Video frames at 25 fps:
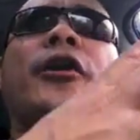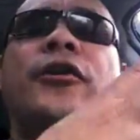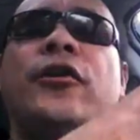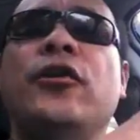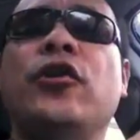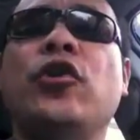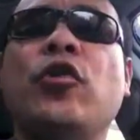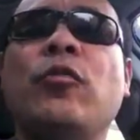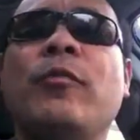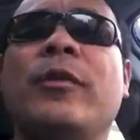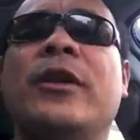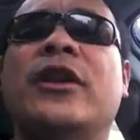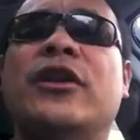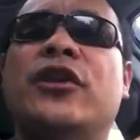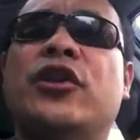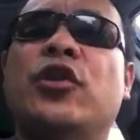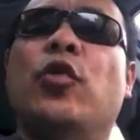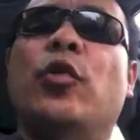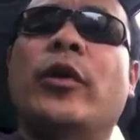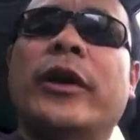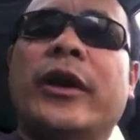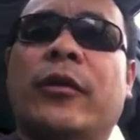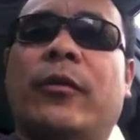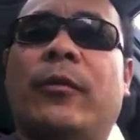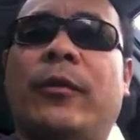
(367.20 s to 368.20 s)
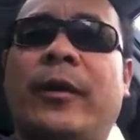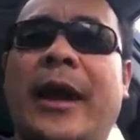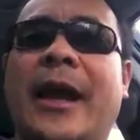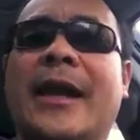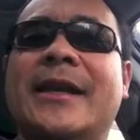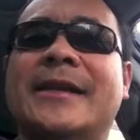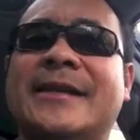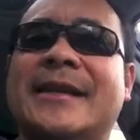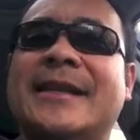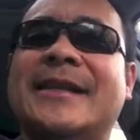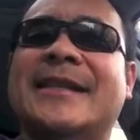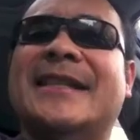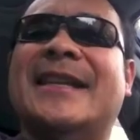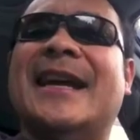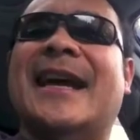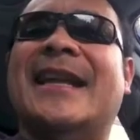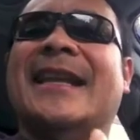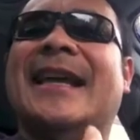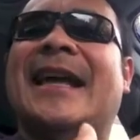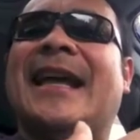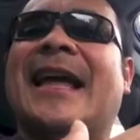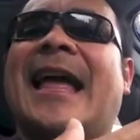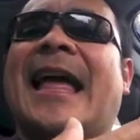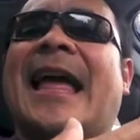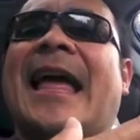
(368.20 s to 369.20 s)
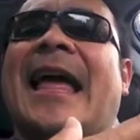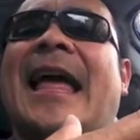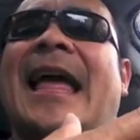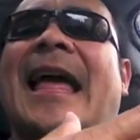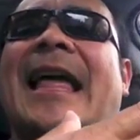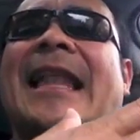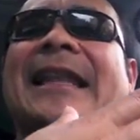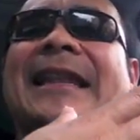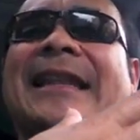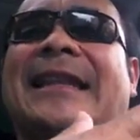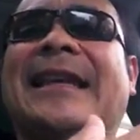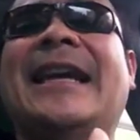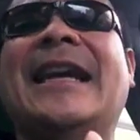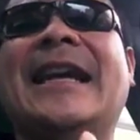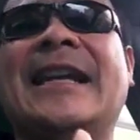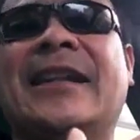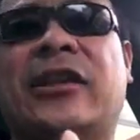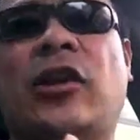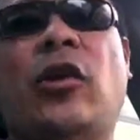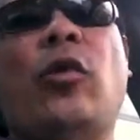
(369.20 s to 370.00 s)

human doing race is going to lead